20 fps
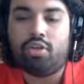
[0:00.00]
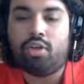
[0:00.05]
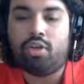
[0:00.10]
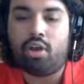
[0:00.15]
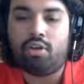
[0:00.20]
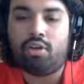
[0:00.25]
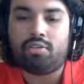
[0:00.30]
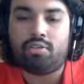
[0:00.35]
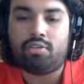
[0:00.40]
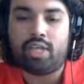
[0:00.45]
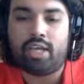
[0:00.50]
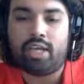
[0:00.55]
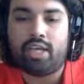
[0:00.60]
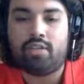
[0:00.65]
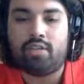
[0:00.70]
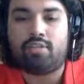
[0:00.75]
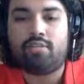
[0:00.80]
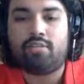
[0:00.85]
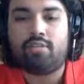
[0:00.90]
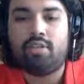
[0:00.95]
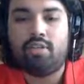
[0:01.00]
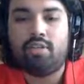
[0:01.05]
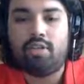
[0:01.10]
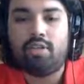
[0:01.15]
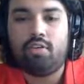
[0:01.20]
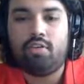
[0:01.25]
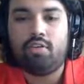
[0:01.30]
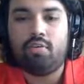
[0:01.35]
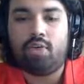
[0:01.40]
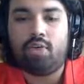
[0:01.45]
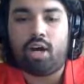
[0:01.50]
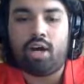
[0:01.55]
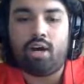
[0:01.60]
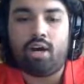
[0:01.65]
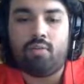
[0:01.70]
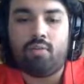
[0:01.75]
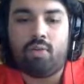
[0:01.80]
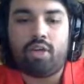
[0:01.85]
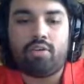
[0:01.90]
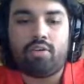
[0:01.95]
you could also get
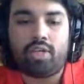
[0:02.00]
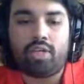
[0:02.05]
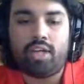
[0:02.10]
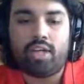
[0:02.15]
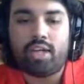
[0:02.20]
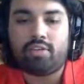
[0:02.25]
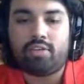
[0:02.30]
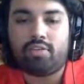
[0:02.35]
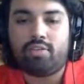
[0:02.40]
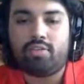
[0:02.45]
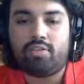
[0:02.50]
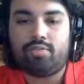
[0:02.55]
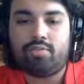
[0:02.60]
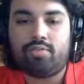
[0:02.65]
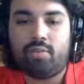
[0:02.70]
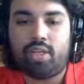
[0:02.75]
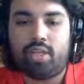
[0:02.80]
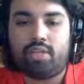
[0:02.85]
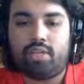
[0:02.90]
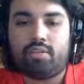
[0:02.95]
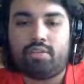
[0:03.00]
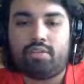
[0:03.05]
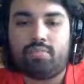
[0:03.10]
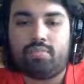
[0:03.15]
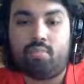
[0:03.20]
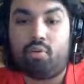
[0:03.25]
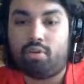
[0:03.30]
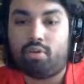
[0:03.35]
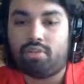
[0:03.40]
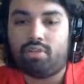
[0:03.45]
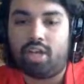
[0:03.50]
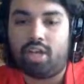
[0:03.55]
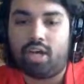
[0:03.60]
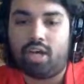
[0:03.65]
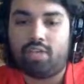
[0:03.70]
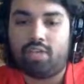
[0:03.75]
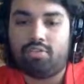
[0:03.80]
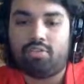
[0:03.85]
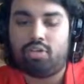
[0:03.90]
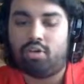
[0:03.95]
Wago connectors with more
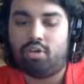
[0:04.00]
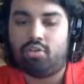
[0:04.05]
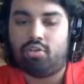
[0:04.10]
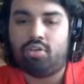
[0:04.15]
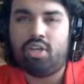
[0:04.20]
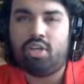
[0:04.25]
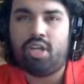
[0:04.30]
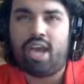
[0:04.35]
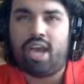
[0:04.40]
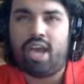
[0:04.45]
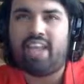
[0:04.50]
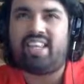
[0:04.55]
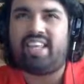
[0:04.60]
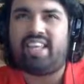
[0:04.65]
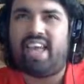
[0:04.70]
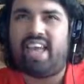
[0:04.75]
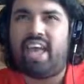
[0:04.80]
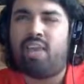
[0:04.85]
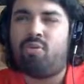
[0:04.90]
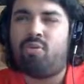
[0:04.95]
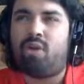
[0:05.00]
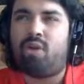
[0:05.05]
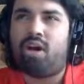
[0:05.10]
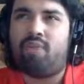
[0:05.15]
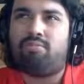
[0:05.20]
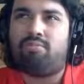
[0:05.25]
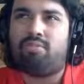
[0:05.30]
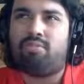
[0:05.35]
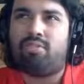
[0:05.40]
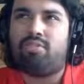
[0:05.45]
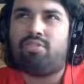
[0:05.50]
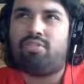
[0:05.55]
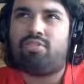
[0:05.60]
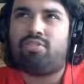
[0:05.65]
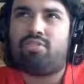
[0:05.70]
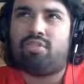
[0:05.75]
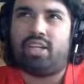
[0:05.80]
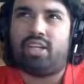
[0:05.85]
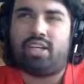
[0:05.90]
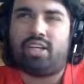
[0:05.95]
slots. So I think anywhere upwards
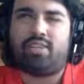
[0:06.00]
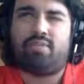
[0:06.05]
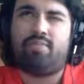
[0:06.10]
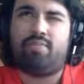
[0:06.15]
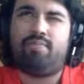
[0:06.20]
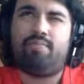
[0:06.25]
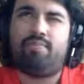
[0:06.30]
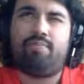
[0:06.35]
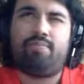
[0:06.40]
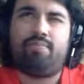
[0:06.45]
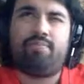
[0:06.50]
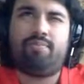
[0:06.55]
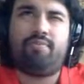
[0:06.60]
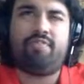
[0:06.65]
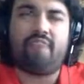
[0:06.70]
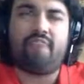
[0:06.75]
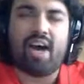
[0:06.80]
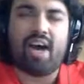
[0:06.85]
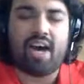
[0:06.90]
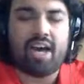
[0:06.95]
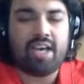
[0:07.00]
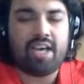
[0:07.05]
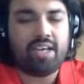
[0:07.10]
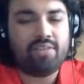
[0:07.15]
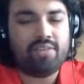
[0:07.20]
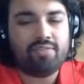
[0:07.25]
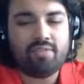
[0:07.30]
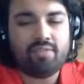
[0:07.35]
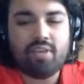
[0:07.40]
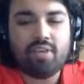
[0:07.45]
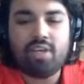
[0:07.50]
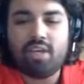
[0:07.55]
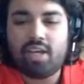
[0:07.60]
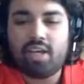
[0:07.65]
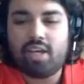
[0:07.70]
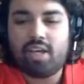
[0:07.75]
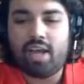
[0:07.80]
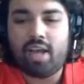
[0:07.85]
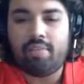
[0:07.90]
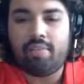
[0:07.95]
to like 5,
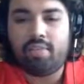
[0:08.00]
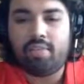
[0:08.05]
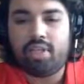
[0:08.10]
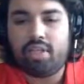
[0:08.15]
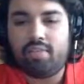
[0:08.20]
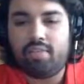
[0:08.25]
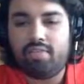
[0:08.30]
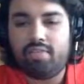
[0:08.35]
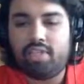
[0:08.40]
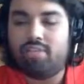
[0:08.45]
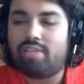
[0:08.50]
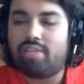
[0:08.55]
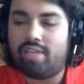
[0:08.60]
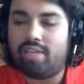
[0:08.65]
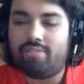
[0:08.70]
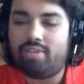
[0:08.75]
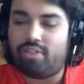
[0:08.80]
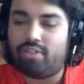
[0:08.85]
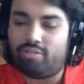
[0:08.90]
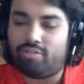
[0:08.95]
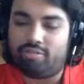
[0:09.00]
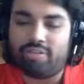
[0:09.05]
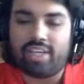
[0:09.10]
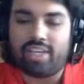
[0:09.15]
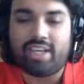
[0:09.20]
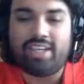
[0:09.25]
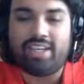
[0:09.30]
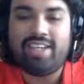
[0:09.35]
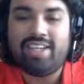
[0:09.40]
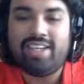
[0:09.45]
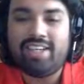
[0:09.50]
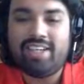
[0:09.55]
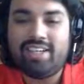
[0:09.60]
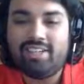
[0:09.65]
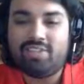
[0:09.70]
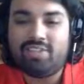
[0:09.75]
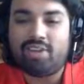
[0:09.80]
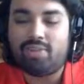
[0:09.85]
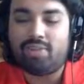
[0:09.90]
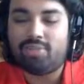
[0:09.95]
I believe. There's definitely 3,
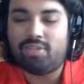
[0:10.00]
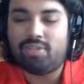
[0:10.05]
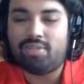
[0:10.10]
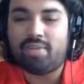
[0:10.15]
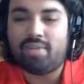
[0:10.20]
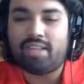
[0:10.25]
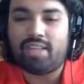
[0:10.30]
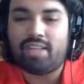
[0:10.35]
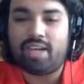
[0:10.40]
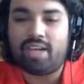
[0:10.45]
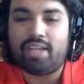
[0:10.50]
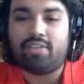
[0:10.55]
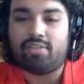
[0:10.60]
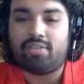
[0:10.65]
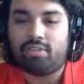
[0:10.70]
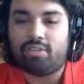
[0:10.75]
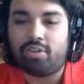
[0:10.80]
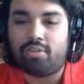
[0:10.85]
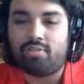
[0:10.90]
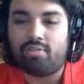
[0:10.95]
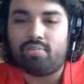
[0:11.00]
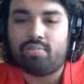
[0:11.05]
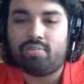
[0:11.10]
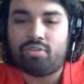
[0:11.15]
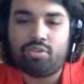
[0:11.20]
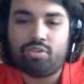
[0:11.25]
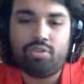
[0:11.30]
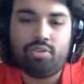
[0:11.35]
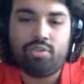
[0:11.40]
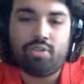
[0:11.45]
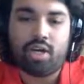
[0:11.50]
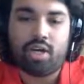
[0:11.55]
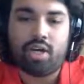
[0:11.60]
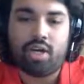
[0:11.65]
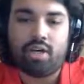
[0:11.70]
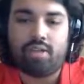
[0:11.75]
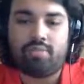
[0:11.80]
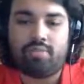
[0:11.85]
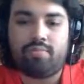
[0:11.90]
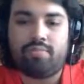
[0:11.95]
so I'm sure about that. So
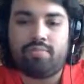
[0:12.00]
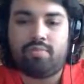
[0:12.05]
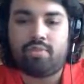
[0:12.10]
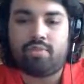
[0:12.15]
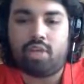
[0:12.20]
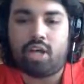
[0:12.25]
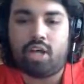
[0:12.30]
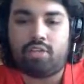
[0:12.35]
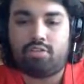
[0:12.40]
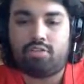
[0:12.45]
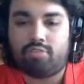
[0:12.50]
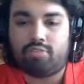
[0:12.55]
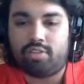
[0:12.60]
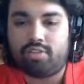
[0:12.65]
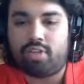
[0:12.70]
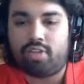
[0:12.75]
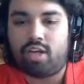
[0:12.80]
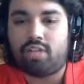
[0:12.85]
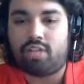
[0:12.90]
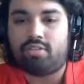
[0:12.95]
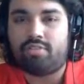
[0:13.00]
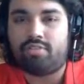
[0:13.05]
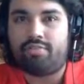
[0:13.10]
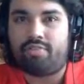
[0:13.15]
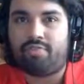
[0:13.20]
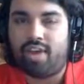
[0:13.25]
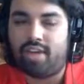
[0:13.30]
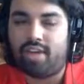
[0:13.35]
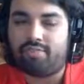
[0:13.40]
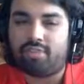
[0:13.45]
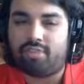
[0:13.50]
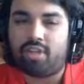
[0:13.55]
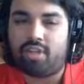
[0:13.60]
2 slots, 3 slots, 5